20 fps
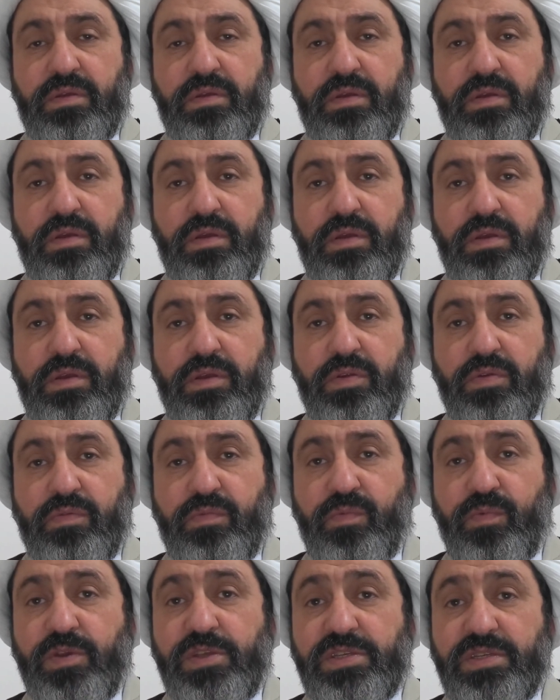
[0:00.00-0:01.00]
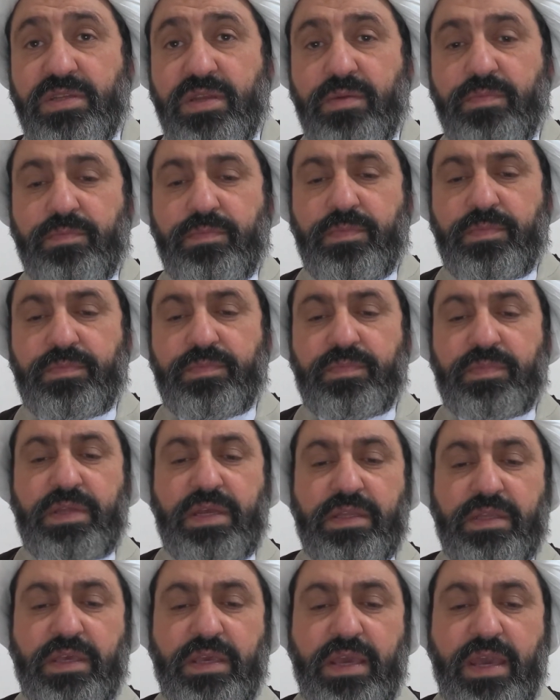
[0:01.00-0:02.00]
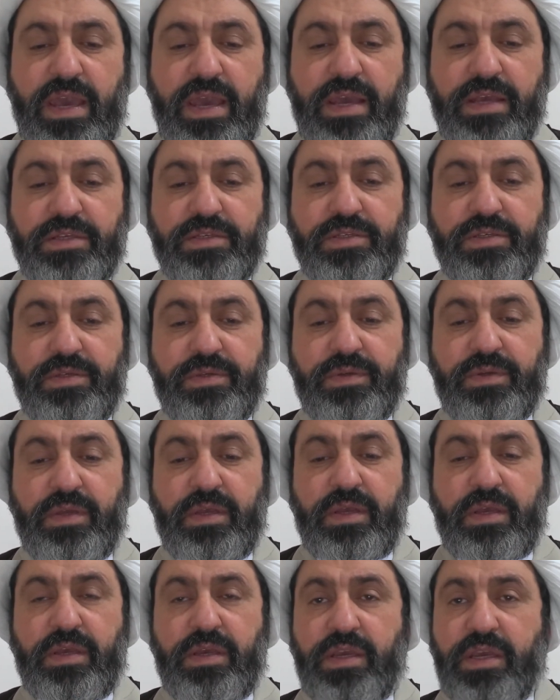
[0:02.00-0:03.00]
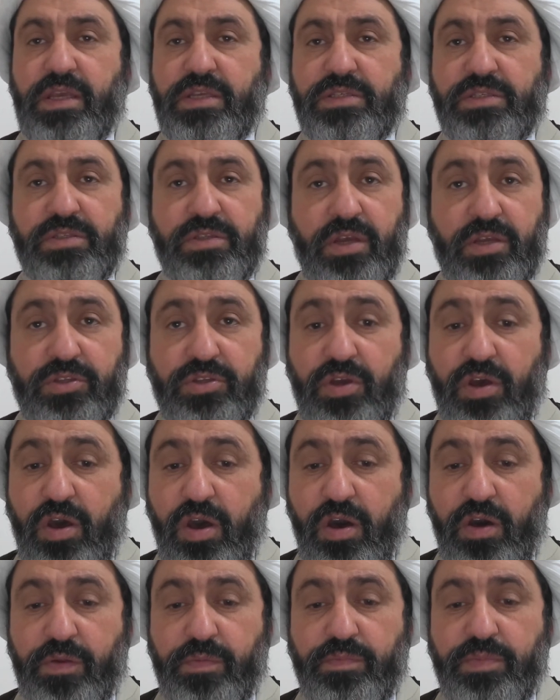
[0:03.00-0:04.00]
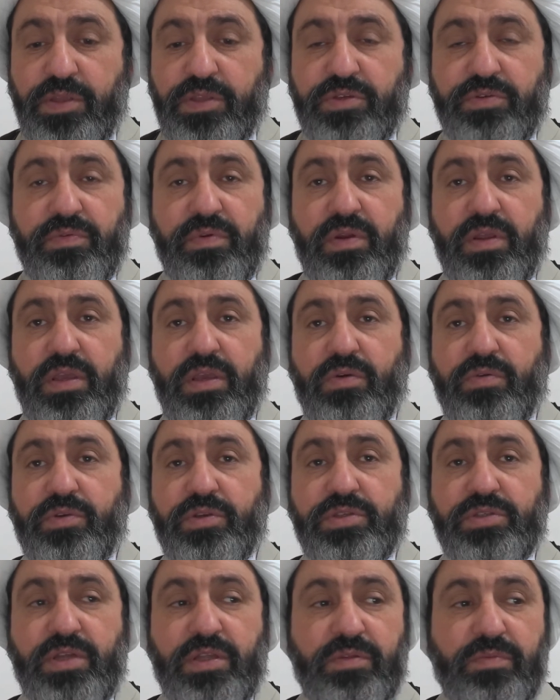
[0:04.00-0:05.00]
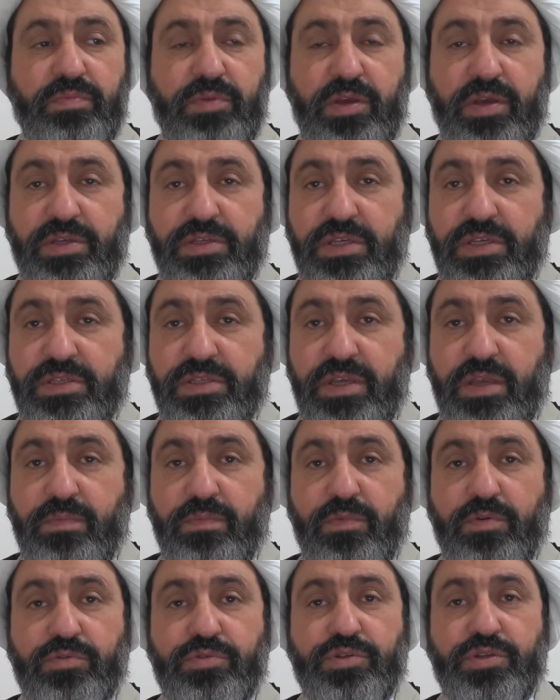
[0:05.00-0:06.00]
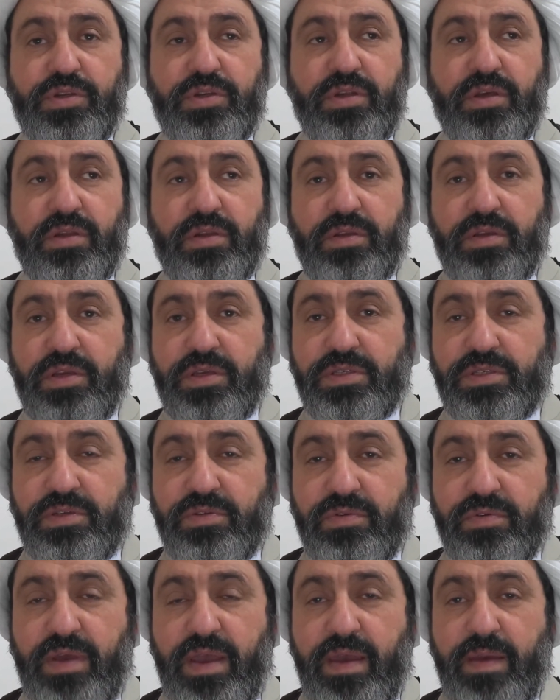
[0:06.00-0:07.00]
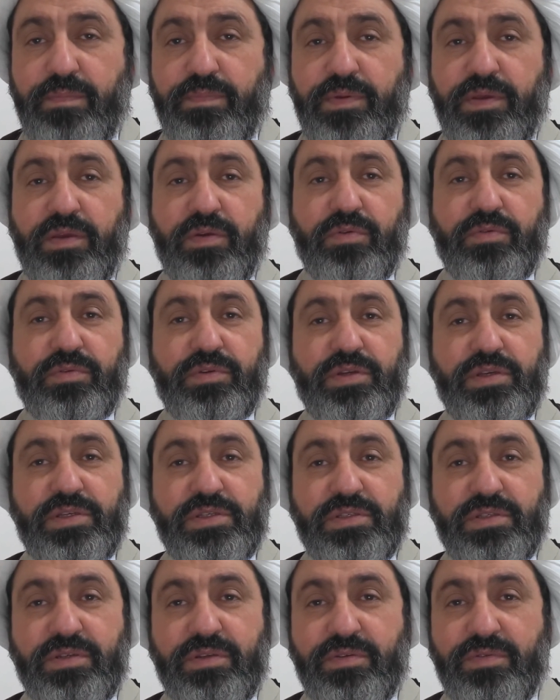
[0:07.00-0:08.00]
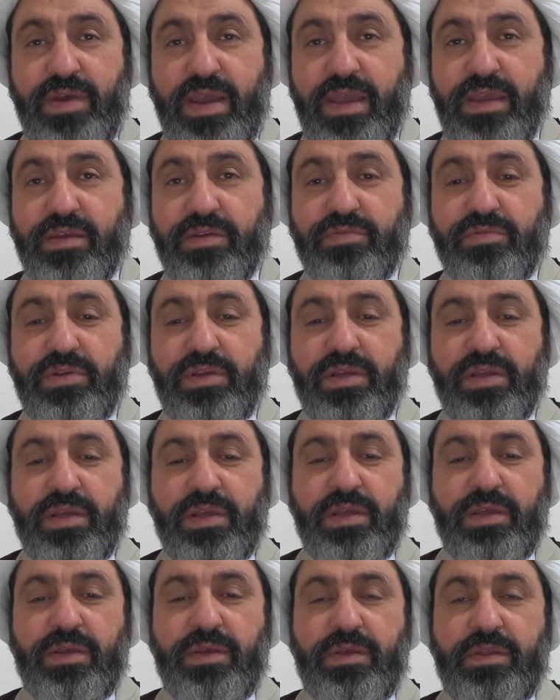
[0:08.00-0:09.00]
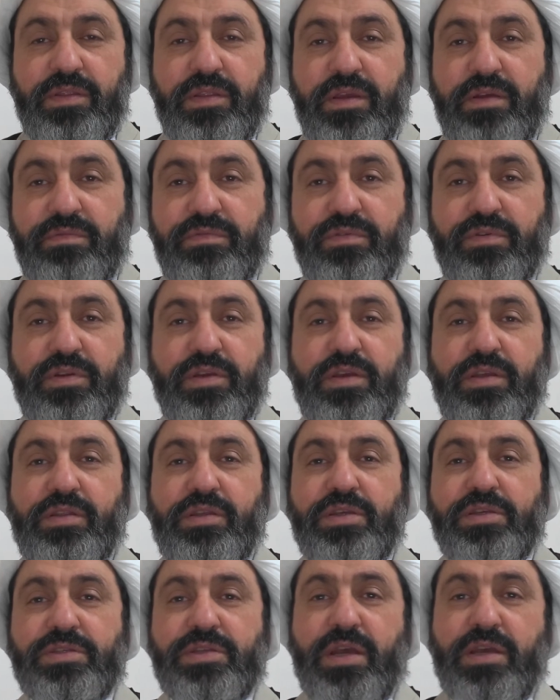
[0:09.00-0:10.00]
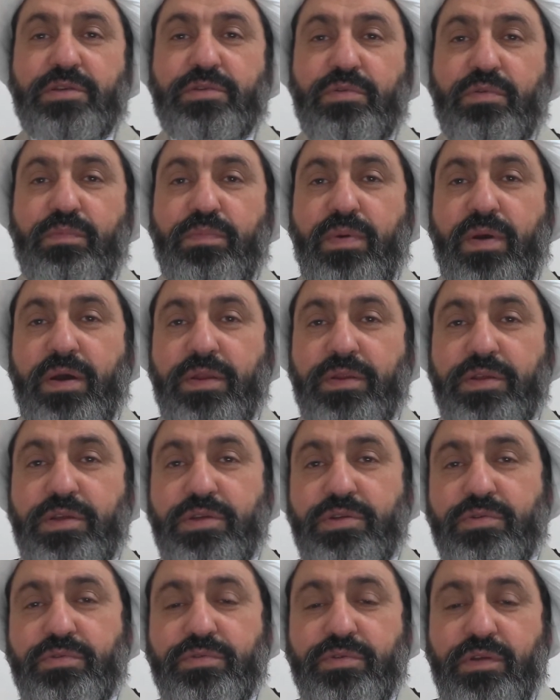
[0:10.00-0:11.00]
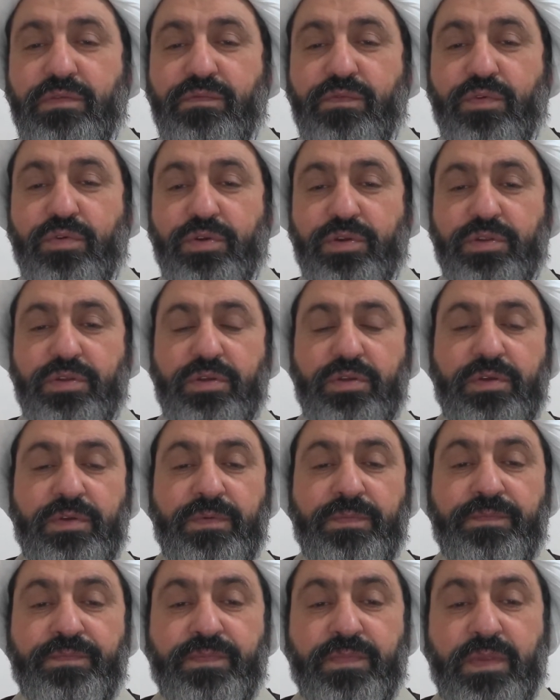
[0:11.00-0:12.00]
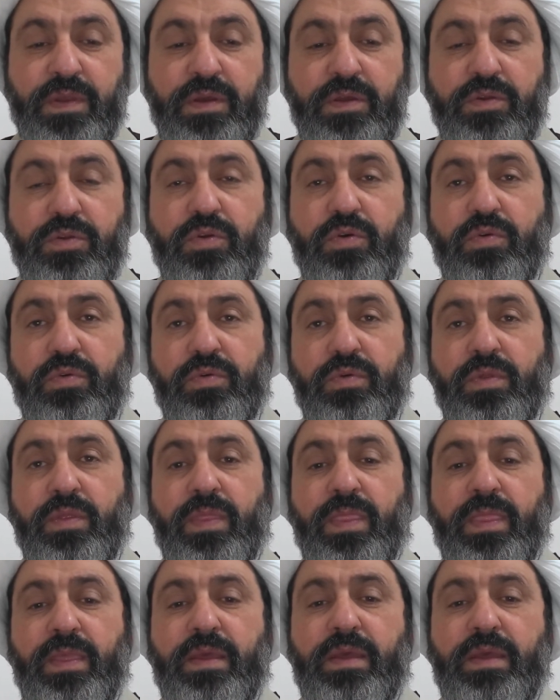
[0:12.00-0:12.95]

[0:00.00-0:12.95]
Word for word: uh, you know wisdom that he has. It's not arbitrary, or it's not because he's emotional, he's you know happy, or he's you know angry. Therefore, he decides to punish or reward. No.